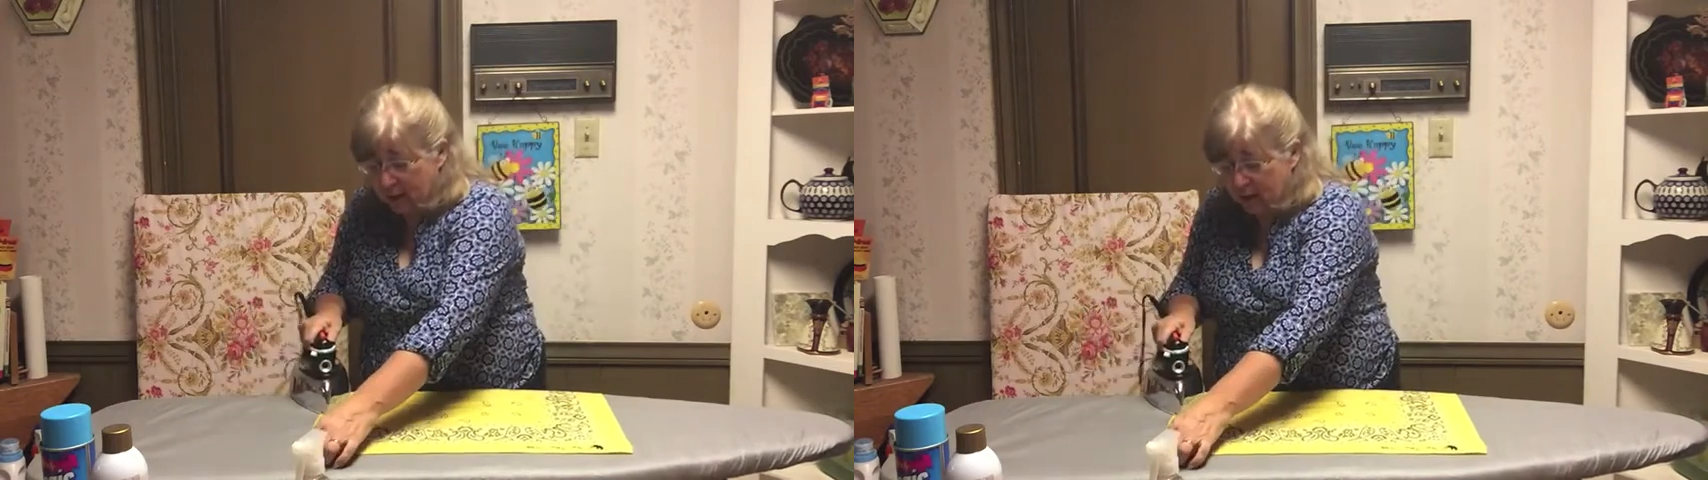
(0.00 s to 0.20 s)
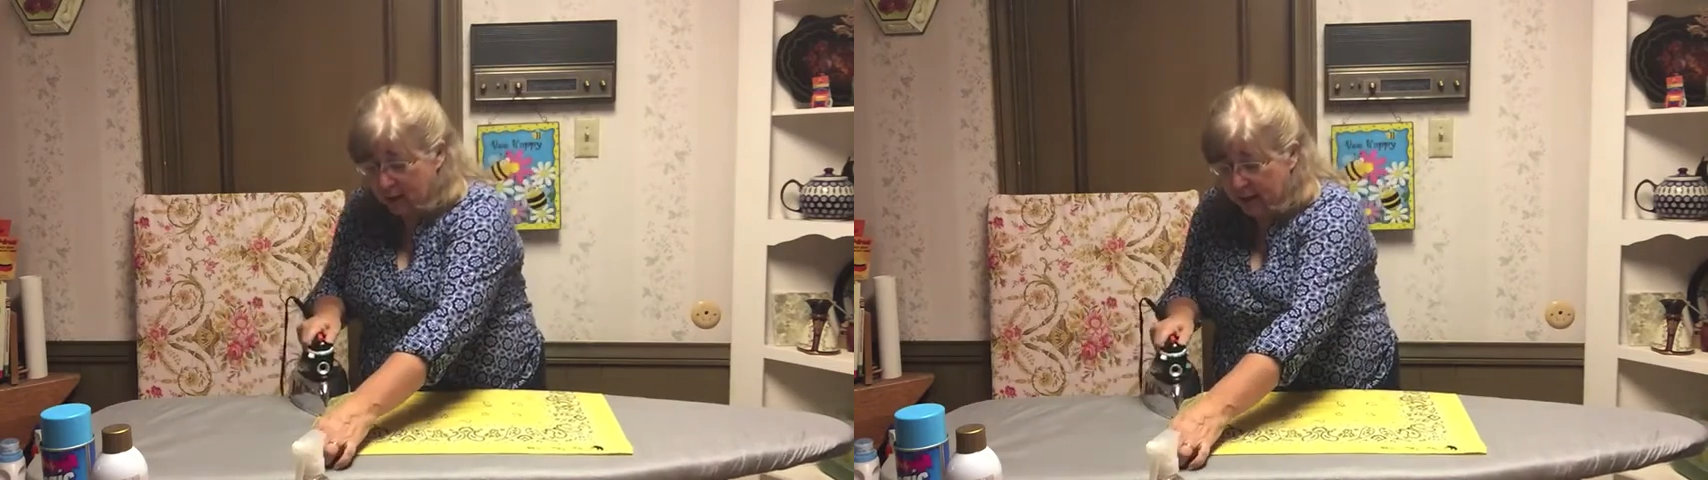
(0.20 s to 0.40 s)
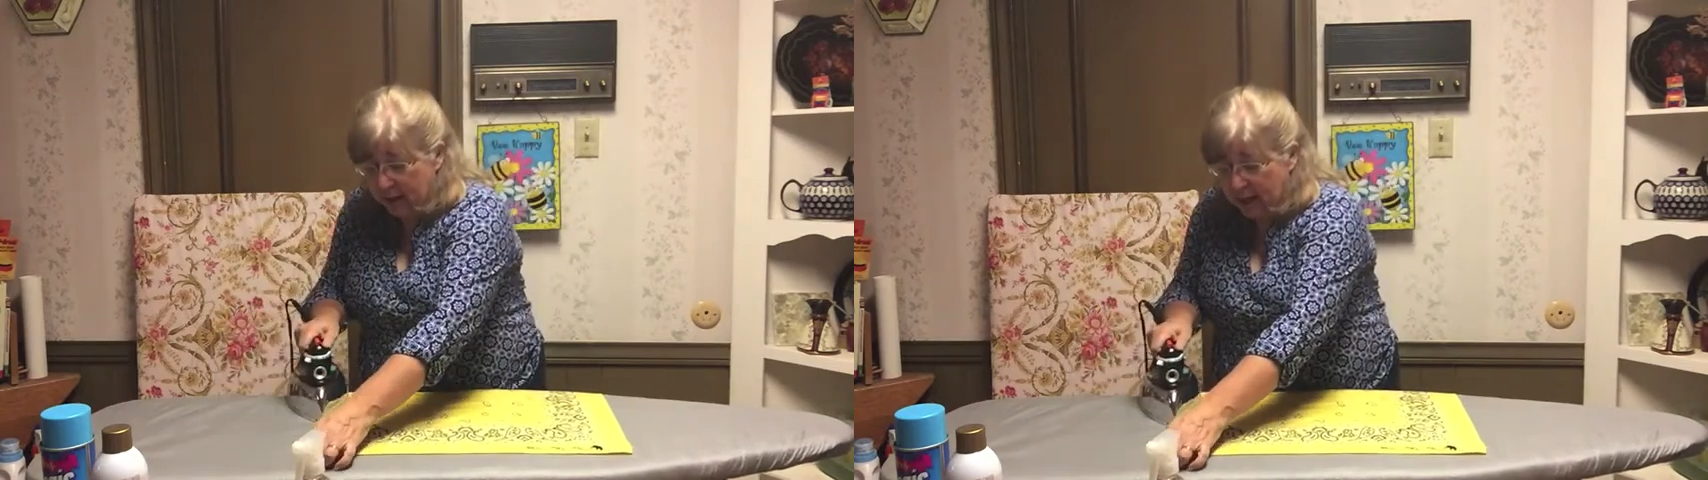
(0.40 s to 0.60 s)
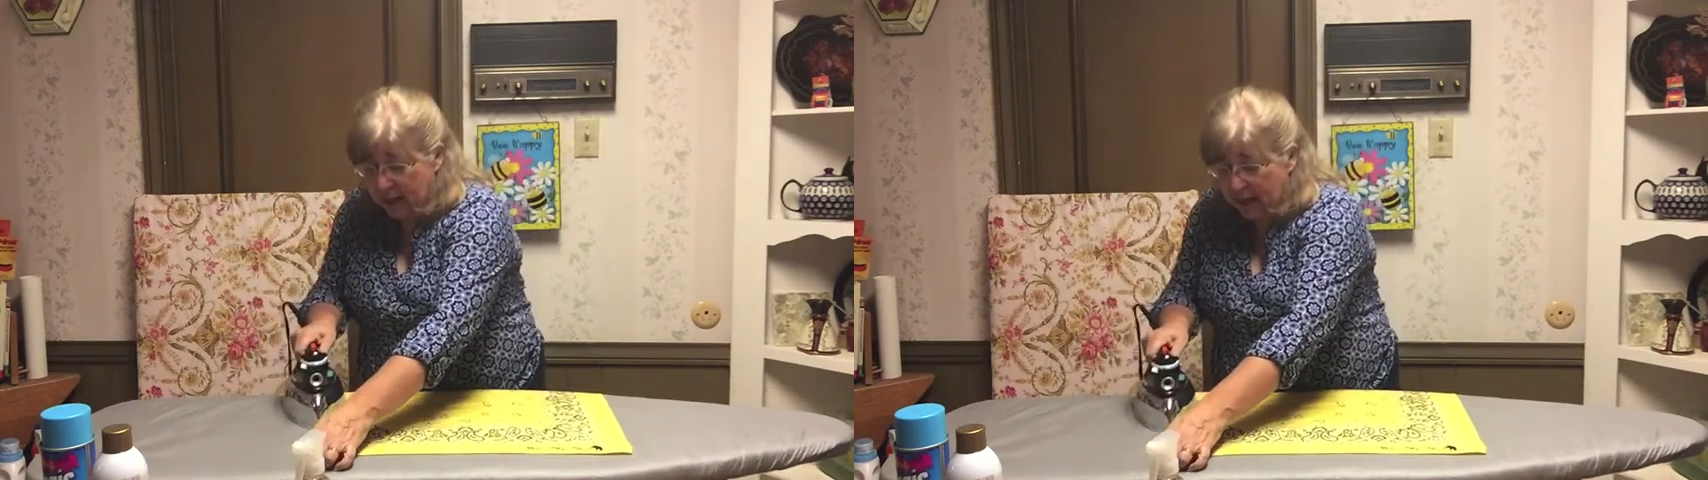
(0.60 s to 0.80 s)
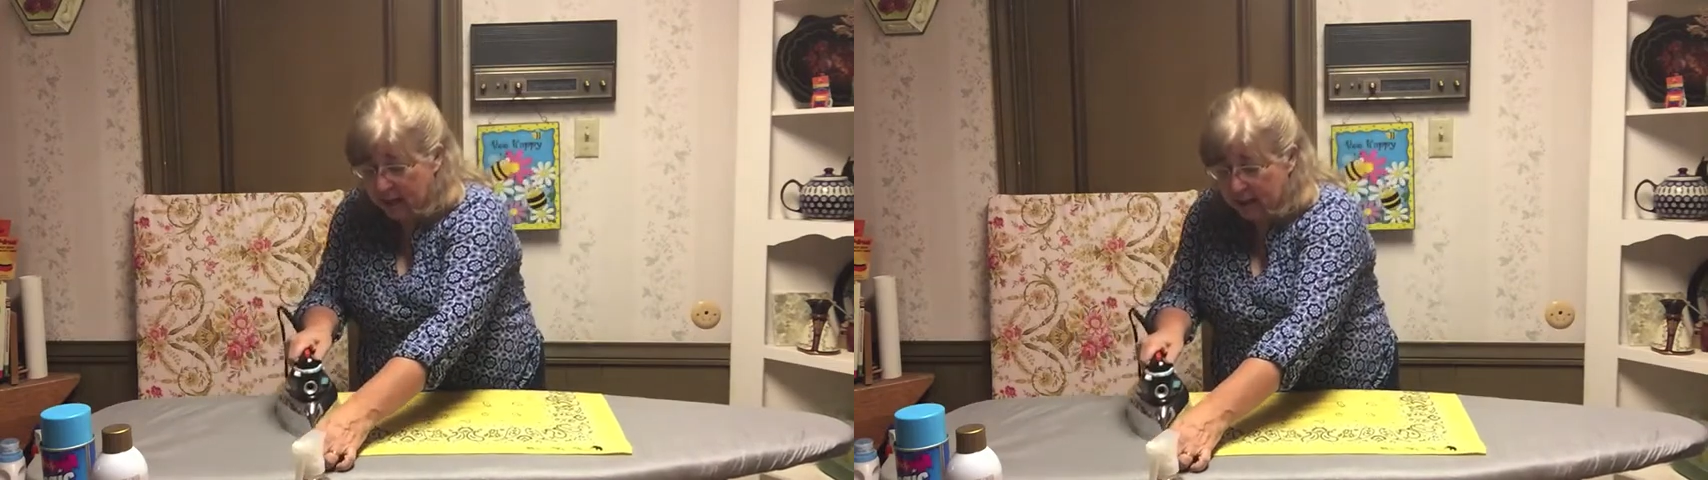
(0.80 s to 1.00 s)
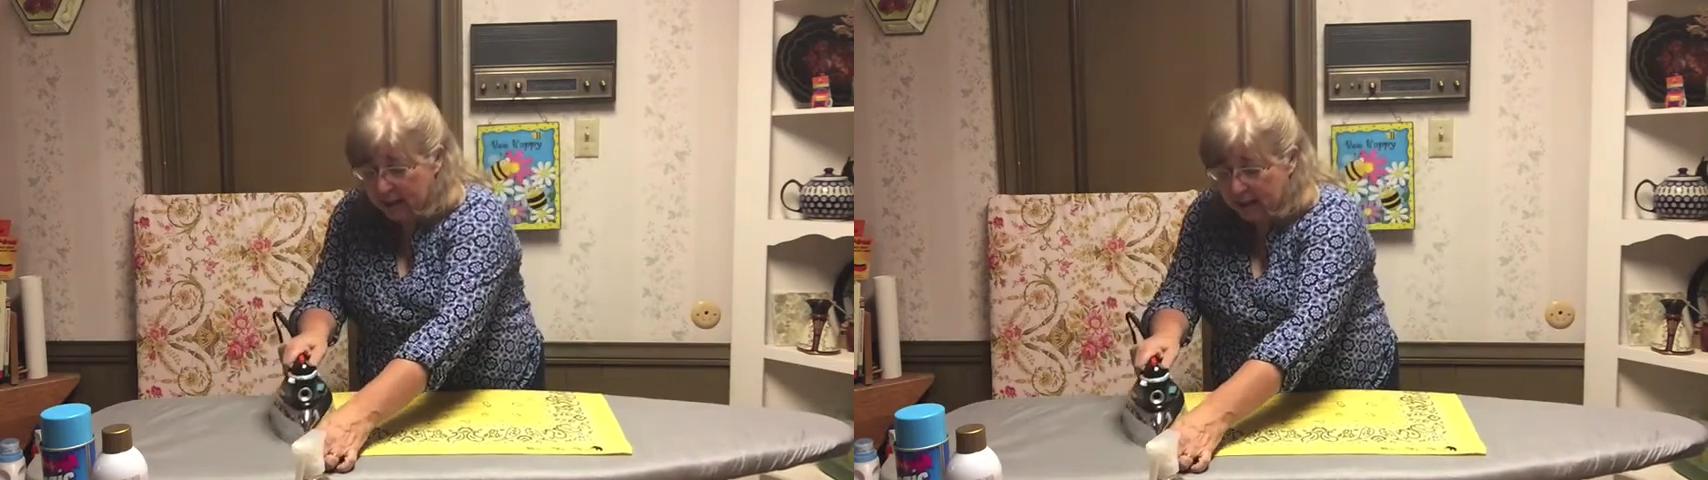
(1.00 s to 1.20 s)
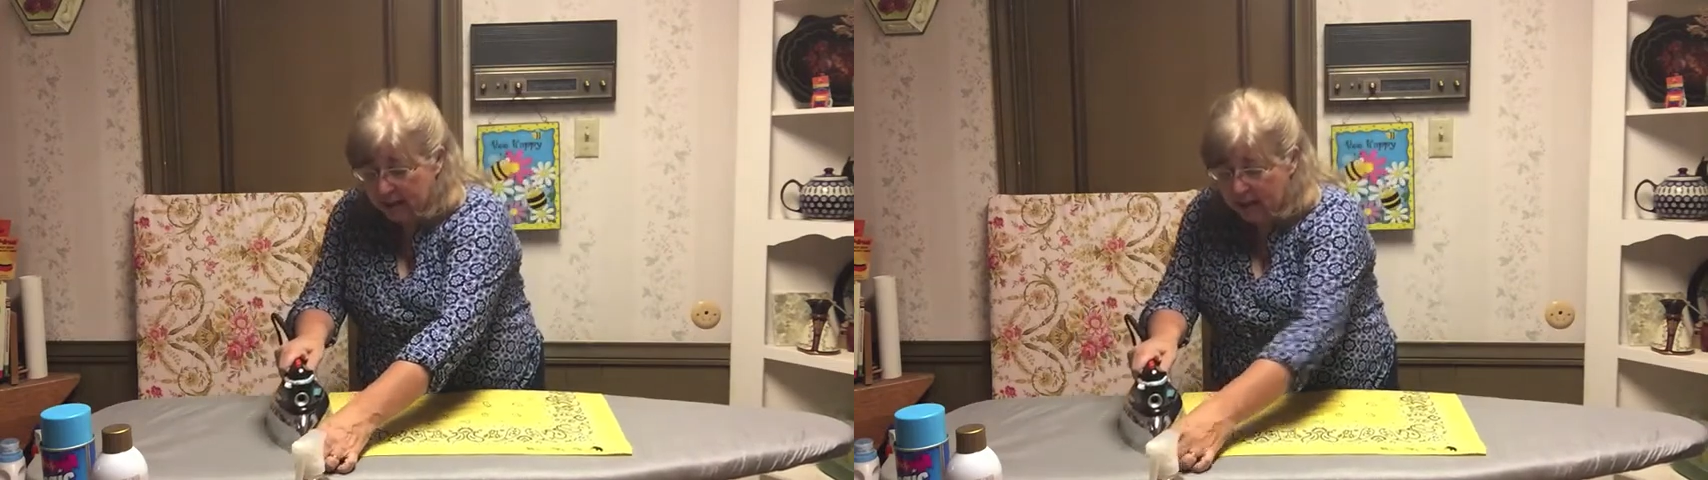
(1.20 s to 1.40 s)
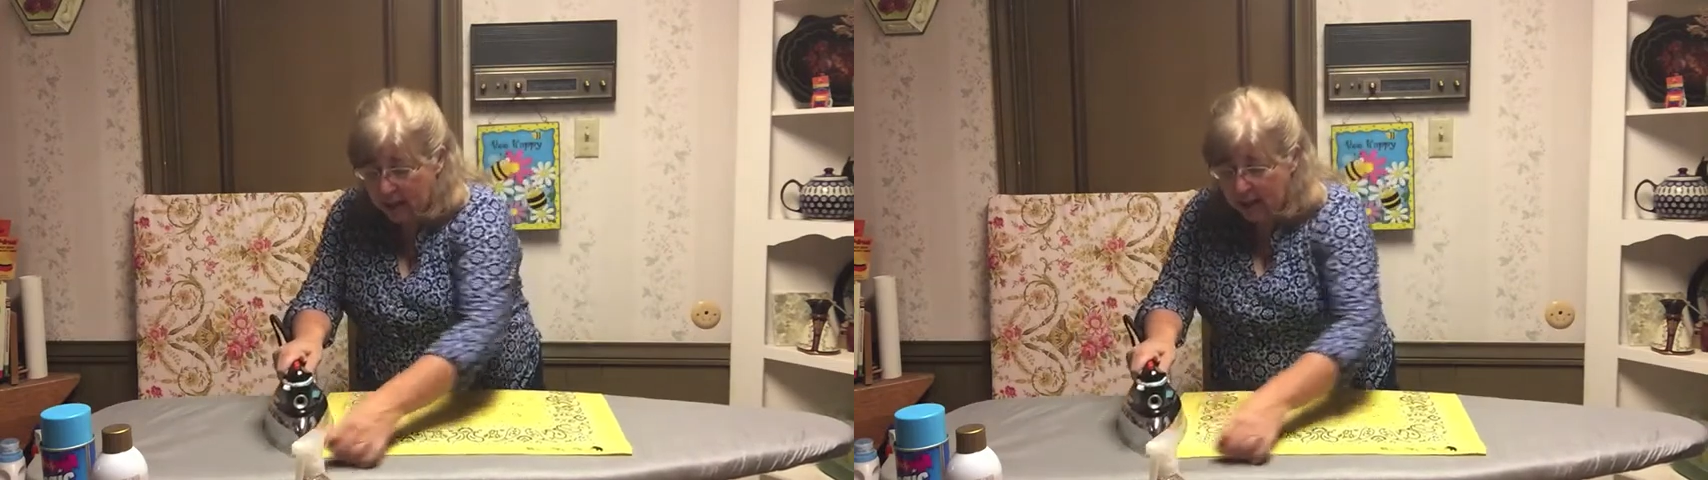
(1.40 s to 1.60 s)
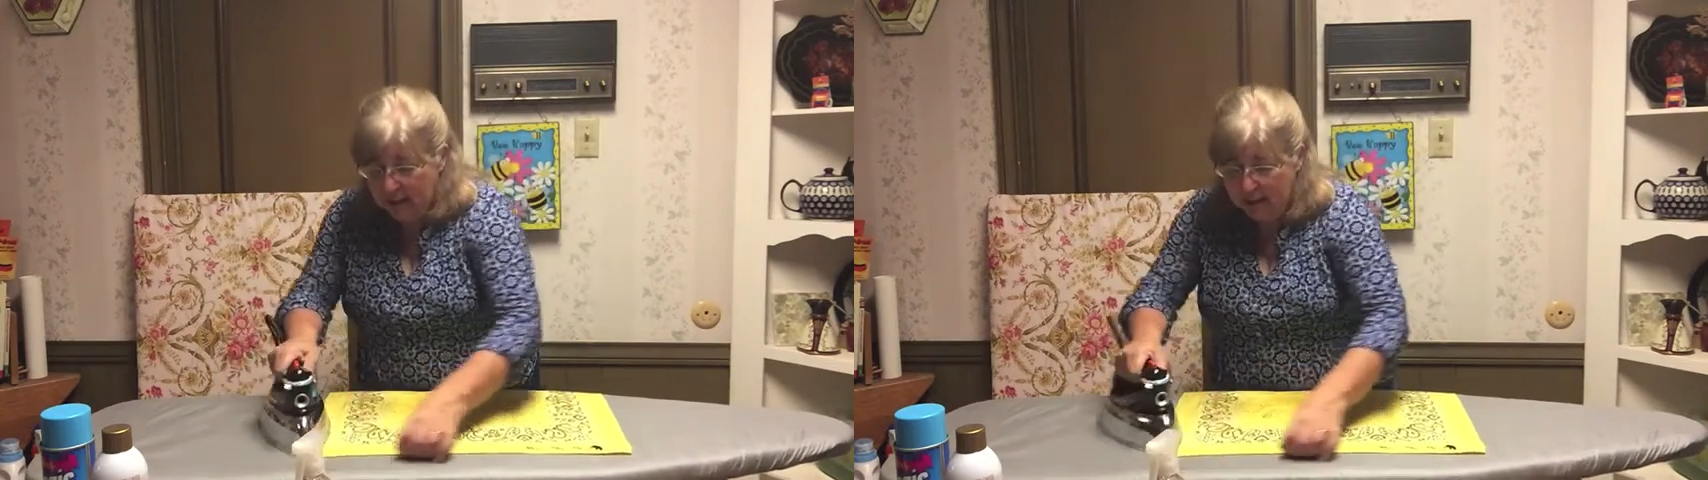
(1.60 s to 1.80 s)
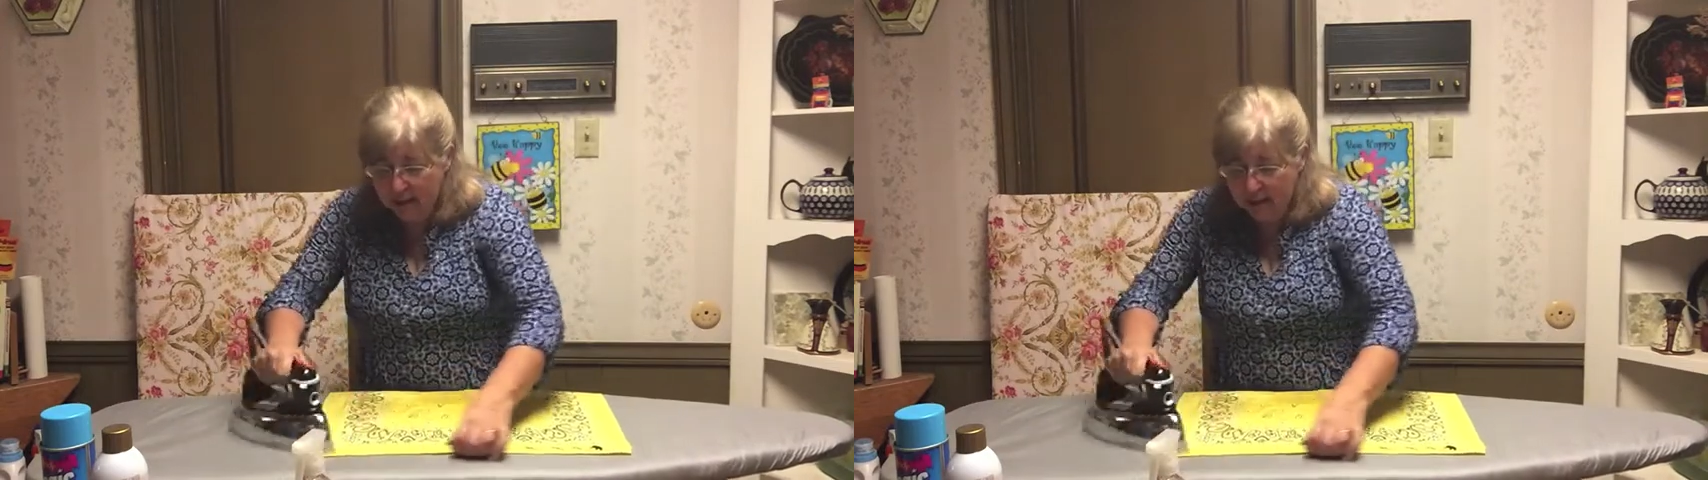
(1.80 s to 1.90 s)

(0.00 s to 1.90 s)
So now I'm going to iron this side.